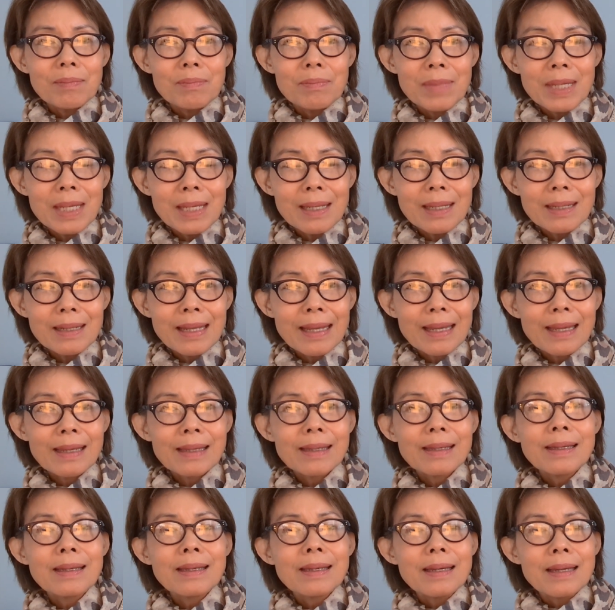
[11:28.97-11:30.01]

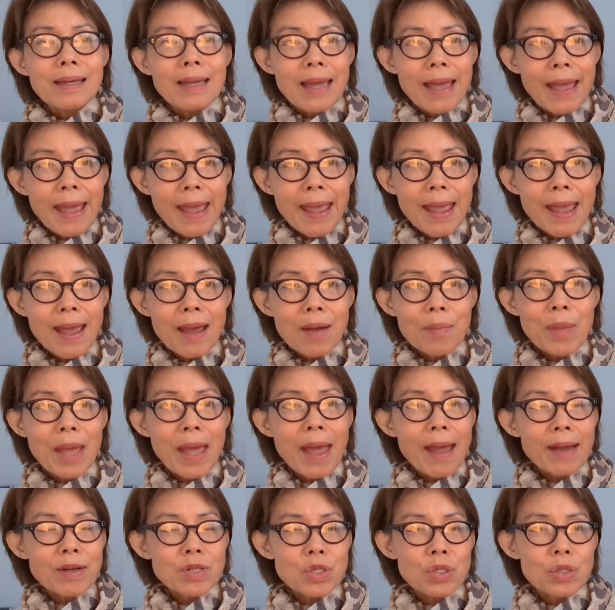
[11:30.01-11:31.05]
meaning Ham,
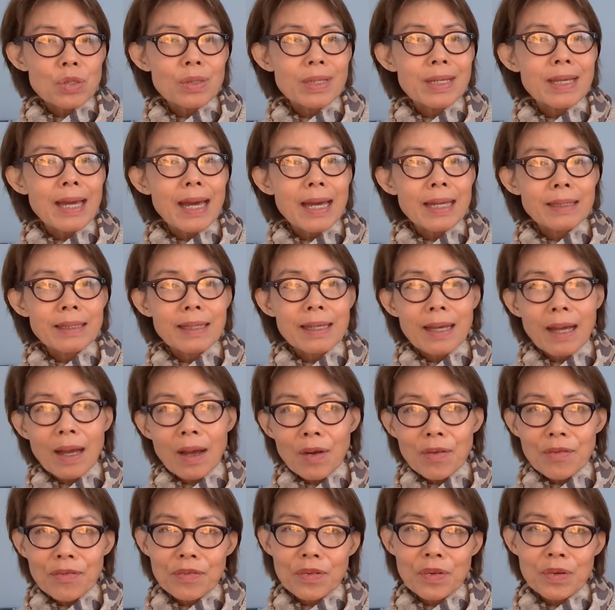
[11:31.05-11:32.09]
actually
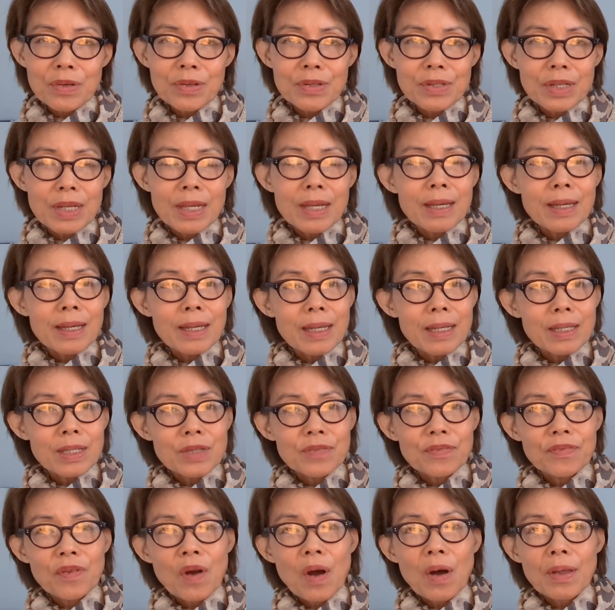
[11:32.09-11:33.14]
uncovered
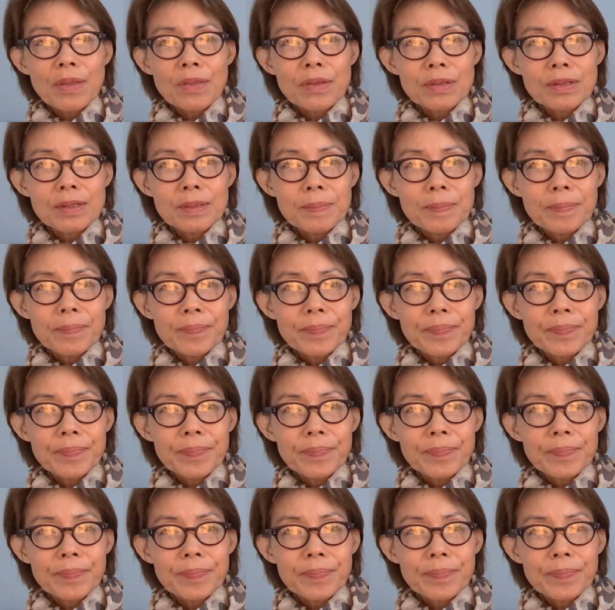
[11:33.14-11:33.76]
his father.